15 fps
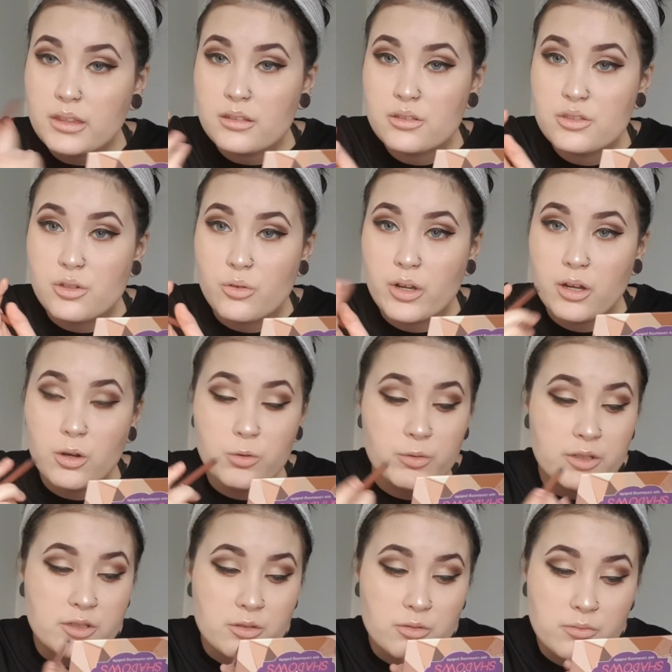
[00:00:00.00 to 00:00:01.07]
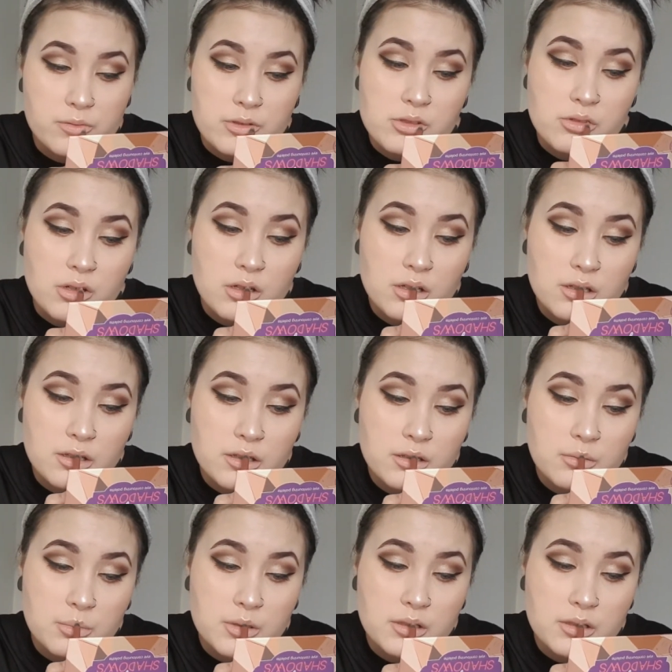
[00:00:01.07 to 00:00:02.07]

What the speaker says: So I always overdraw a little